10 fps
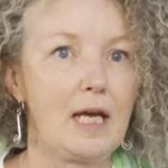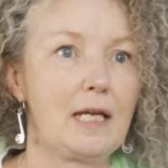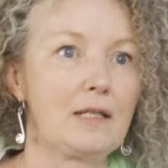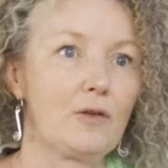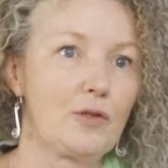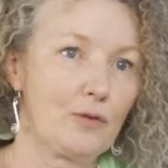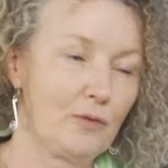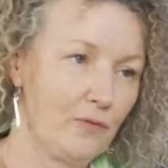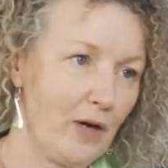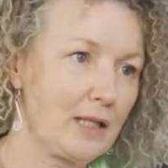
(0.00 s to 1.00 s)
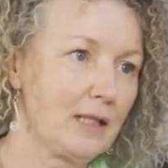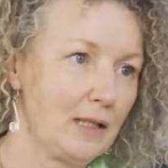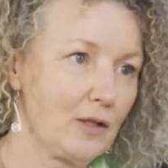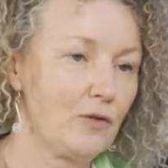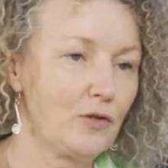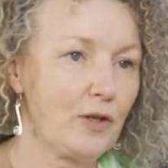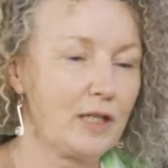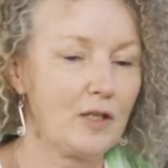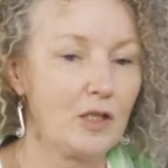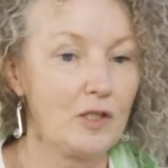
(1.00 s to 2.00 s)
and also vaccines, or trying
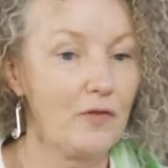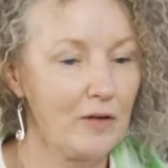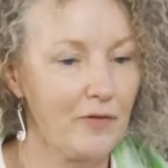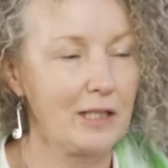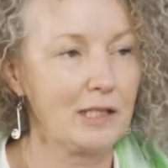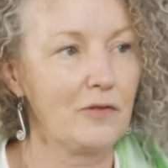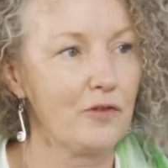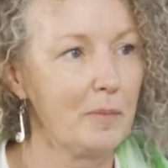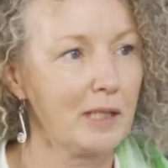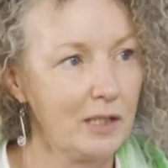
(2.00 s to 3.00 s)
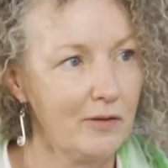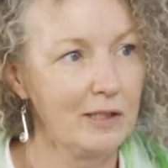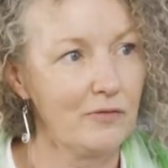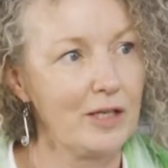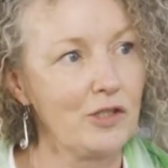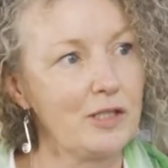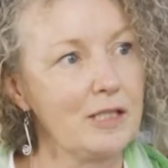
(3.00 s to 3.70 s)
to develop vaccines for bacterial infections.